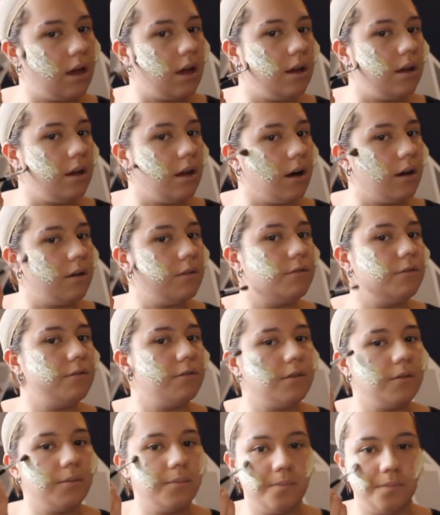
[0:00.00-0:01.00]

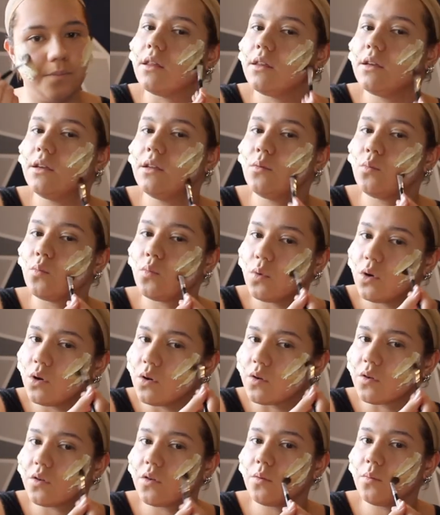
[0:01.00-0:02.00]
enough. I think it
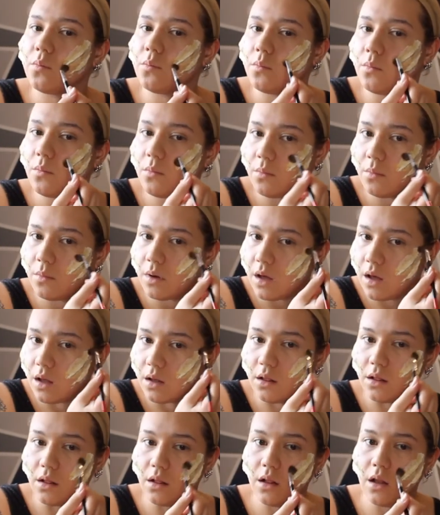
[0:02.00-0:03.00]
works a
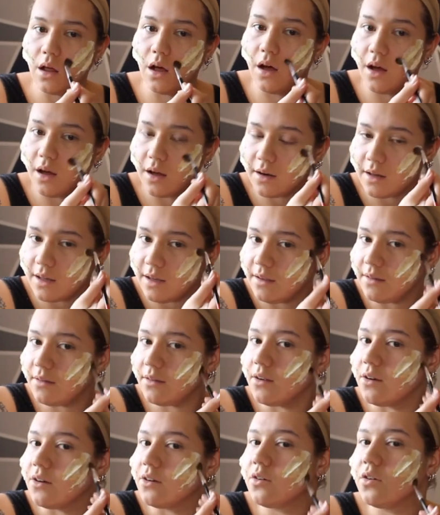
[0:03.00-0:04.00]
lot
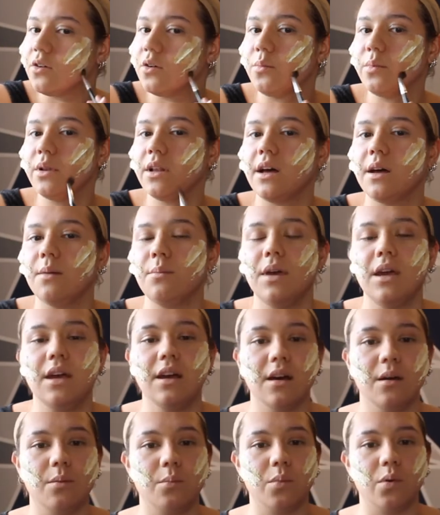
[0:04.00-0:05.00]
easier to apply
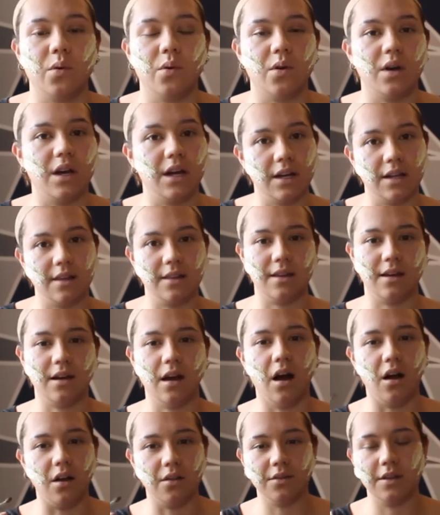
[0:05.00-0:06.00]
makeup or anything
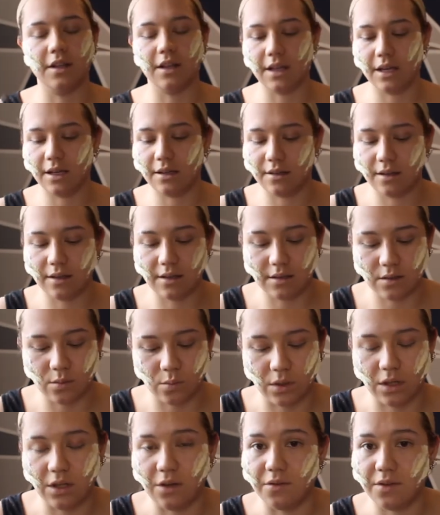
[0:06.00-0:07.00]
on the latex
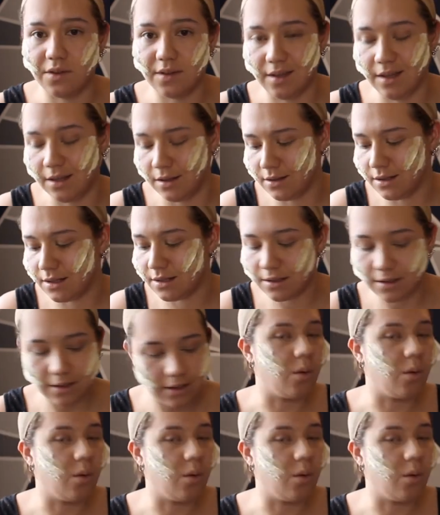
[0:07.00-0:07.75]
when you've sealed it.